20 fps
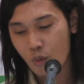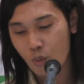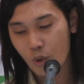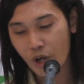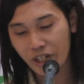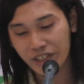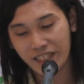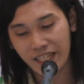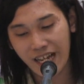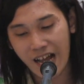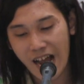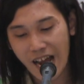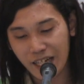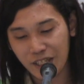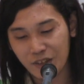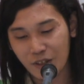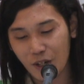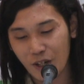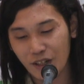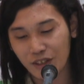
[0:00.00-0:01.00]
where the
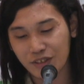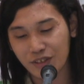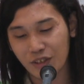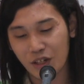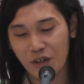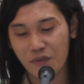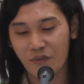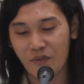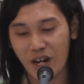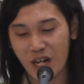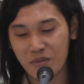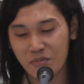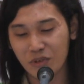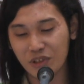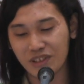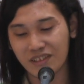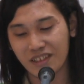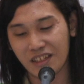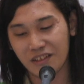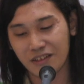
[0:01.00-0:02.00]
idols or
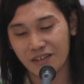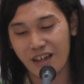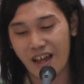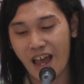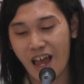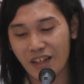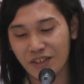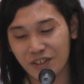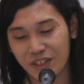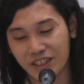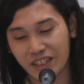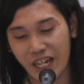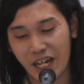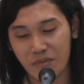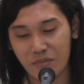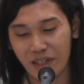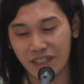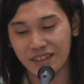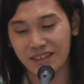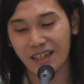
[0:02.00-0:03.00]
famous
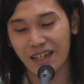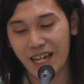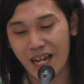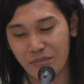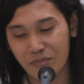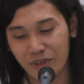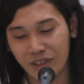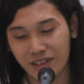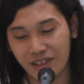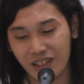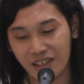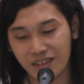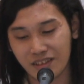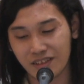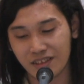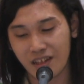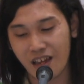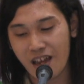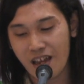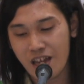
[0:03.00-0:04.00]
entertainment
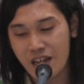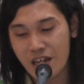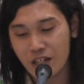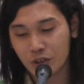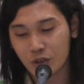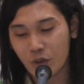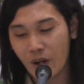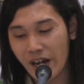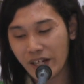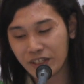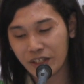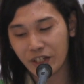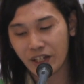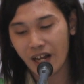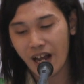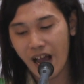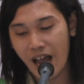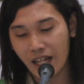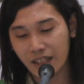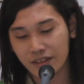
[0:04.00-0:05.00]
celebrities try their
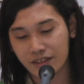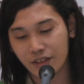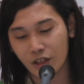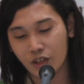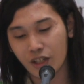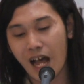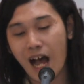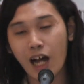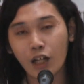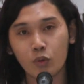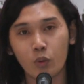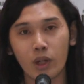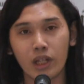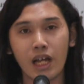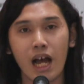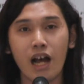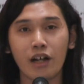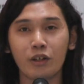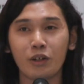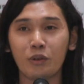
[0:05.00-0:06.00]
hands on actual
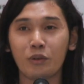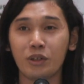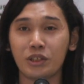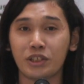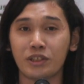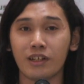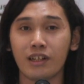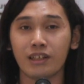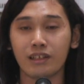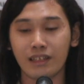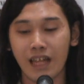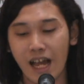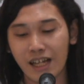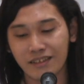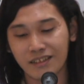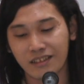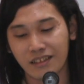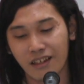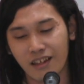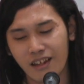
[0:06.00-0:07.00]
agricultural
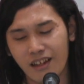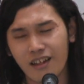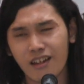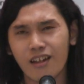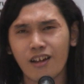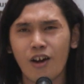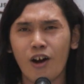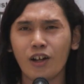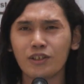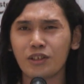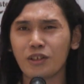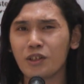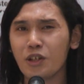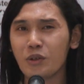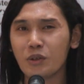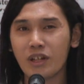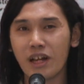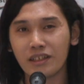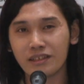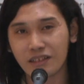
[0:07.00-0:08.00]
tasks, also
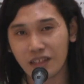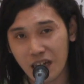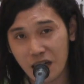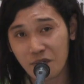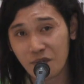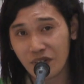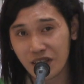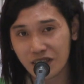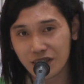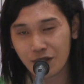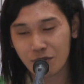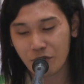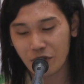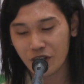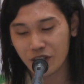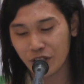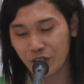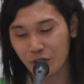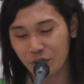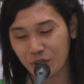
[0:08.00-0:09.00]
known as
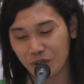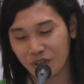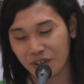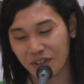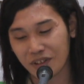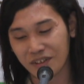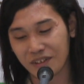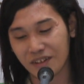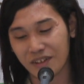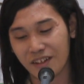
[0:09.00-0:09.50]
invincible youth.